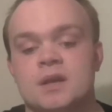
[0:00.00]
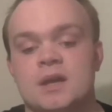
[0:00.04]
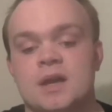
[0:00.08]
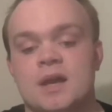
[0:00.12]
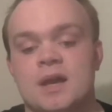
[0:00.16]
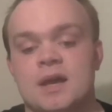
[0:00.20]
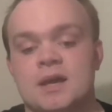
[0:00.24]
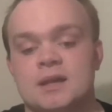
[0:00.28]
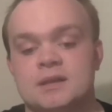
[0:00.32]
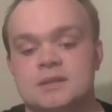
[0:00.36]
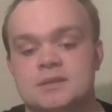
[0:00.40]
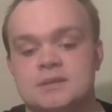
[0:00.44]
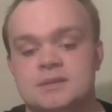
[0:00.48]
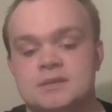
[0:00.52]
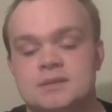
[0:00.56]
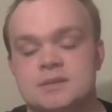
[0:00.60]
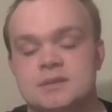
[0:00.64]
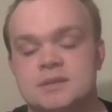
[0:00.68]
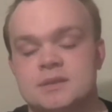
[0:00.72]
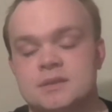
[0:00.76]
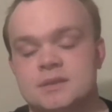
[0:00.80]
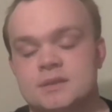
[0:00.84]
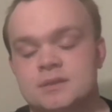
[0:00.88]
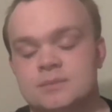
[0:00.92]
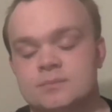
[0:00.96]
And
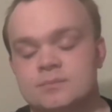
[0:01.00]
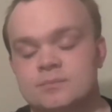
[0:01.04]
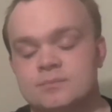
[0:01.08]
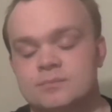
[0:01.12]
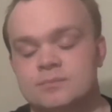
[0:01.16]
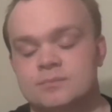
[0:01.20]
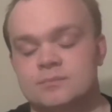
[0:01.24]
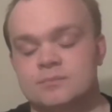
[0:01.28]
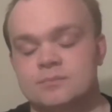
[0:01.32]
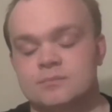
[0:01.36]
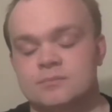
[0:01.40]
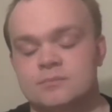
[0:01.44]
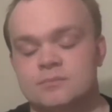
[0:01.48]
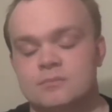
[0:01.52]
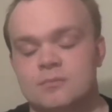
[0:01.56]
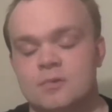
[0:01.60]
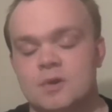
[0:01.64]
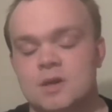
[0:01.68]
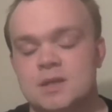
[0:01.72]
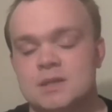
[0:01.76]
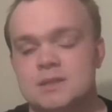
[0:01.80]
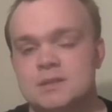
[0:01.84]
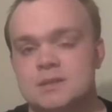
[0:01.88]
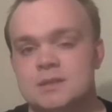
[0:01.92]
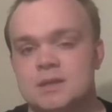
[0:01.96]

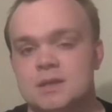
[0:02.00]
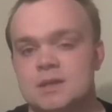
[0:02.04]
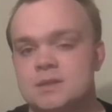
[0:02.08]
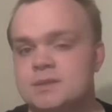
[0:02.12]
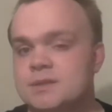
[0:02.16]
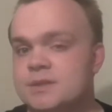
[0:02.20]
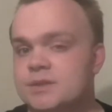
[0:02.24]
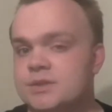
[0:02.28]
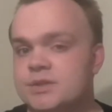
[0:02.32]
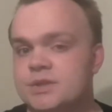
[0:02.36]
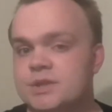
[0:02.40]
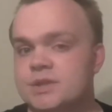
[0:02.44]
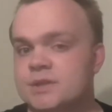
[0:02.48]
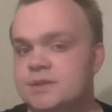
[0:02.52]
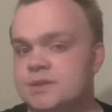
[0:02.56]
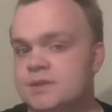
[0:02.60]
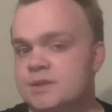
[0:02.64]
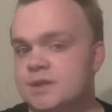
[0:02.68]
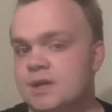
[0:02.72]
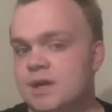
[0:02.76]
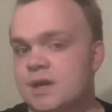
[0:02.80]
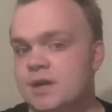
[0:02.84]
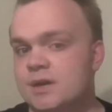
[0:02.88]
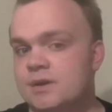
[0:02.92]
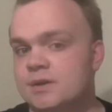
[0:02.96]
what I started years
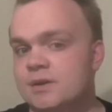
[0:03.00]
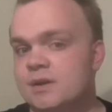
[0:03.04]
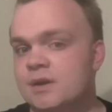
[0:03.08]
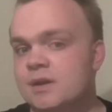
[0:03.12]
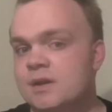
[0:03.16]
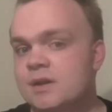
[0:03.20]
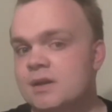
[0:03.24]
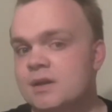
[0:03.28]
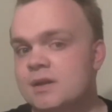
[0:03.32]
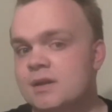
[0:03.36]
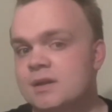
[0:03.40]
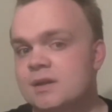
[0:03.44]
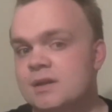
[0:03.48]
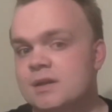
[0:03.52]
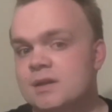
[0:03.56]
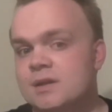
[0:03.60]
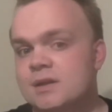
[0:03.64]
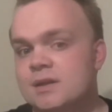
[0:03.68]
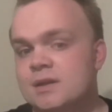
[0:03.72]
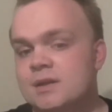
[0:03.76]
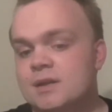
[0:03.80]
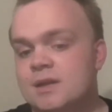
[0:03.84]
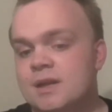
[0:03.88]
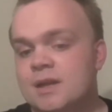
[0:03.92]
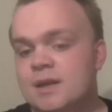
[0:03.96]
ago
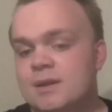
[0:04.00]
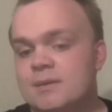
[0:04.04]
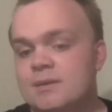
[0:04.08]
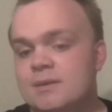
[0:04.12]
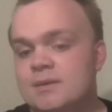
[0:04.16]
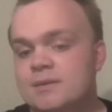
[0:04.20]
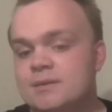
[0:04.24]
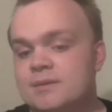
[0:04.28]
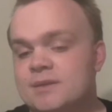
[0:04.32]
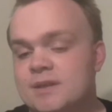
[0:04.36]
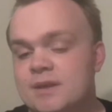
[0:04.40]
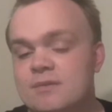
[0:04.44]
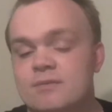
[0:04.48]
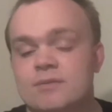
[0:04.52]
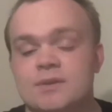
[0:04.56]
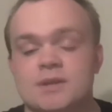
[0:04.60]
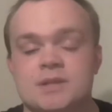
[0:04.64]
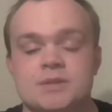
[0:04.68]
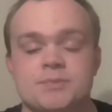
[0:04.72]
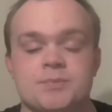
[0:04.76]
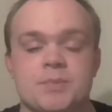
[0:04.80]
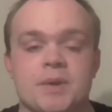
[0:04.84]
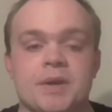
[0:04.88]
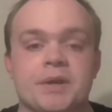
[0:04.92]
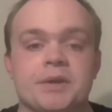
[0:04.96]
definitely
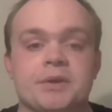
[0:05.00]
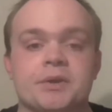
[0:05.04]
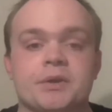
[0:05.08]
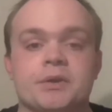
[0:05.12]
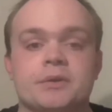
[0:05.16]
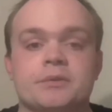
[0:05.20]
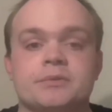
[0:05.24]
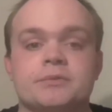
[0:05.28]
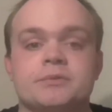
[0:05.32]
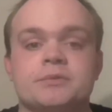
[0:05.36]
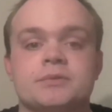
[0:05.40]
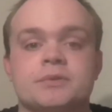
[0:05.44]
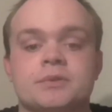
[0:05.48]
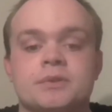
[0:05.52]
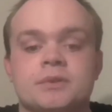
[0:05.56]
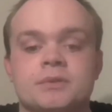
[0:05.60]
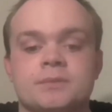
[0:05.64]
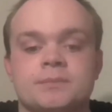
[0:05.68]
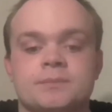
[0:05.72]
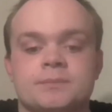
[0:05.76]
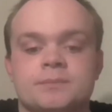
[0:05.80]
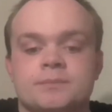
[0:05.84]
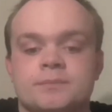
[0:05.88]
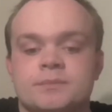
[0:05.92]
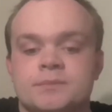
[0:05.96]
has paid off.
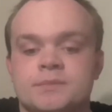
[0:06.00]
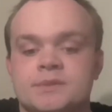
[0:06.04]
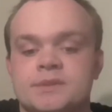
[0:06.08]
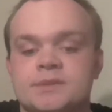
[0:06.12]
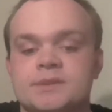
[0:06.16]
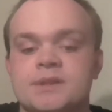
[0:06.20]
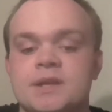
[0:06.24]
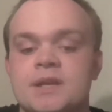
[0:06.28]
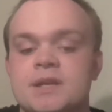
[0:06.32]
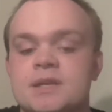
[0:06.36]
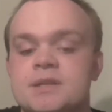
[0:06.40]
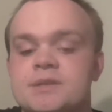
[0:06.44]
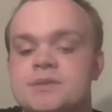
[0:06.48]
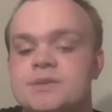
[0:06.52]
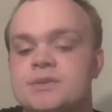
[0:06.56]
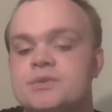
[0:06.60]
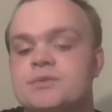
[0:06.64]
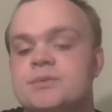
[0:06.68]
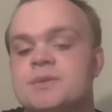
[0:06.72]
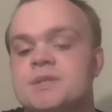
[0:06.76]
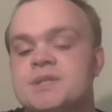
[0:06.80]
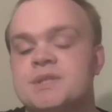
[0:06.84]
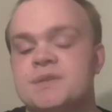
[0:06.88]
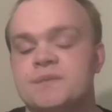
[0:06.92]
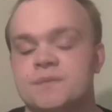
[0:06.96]
Today is the
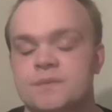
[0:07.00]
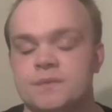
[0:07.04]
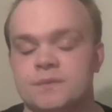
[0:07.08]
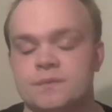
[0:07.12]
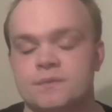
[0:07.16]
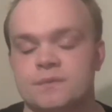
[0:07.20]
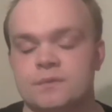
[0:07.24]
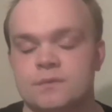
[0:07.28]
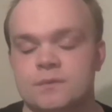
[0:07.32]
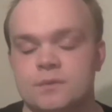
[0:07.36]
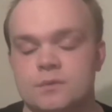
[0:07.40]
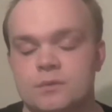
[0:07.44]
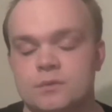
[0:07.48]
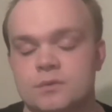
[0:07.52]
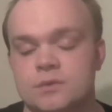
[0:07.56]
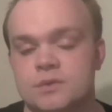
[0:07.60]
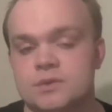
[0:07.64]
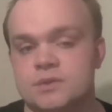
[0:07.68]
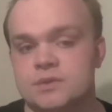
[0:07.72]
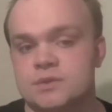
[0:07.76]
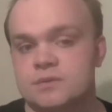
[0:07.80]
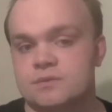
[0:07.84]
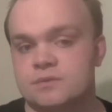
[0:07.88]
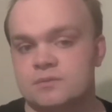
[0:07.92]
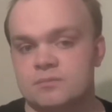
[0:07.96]
25th of
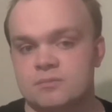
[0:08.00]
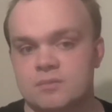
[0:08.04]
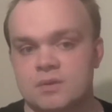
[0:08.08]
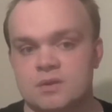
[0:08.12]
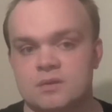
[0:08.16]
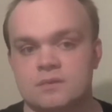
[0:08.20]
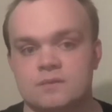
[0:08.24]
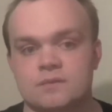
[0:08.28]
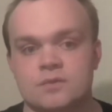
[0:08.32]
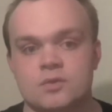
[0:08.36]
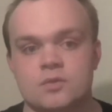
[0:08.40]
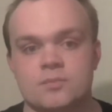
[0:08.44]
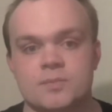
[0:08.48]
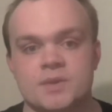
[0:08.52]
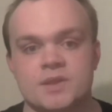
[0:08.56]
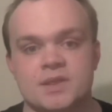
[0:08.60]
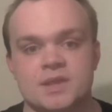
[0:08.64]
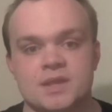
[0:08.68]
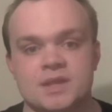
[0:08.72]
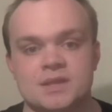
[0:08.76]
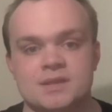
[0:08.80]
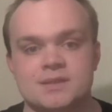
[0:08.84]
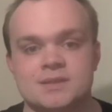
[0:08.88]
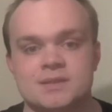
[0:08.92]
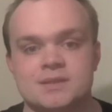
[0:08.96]
August of when filming
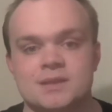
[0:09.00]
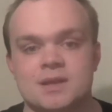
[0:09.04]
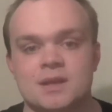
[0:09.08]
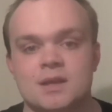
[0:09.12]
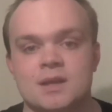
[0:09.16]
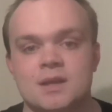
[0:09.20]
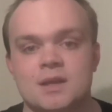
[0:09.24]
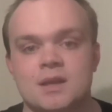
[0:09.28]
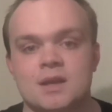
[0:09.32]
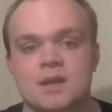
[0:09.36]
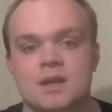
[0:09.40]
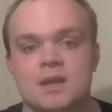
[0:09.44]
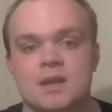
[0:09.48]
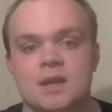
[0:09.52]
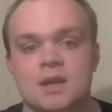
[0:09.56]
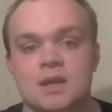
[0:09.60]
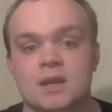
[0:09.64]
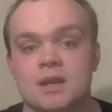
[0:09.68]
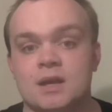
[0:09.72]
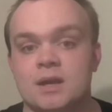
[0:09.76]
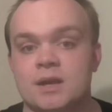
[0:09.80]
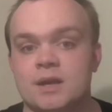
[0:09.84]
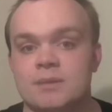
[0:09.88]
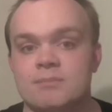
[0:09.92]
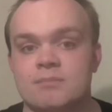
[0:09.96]
this,
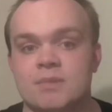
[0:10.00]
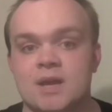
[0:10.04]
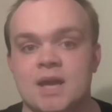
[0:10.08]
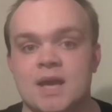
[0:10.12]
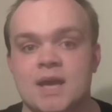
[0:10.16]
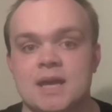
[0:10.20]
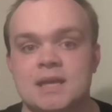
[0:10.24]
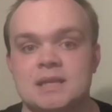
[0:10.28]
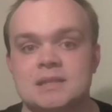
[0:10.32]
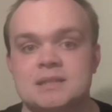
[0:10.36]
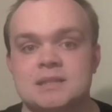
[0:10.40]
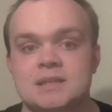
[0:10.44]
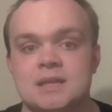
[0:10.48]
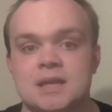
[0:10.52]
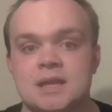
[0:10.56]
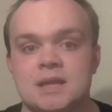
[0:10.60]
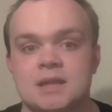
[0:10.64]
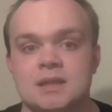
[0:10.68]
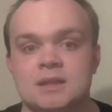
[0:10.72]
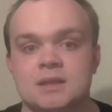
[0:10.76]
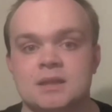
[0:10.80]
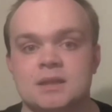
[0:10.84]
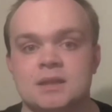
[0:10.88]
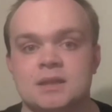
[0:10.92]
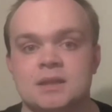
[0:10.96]
and I'm
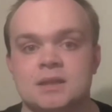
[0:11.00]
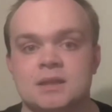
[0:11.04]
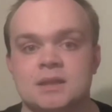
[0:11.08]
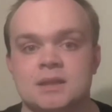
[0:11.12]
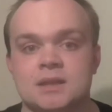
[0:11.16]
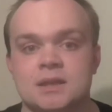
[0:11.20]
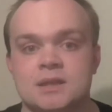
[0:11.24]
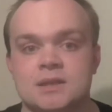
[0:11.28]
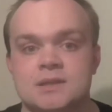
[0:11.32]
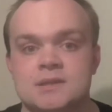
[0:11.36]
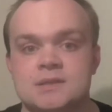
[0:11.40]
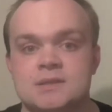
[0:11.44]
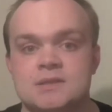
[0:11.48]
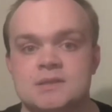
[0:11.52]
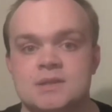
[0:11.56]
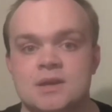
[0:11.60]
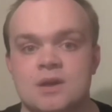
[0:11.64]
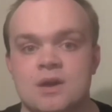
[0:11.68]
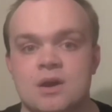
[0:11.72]
18 years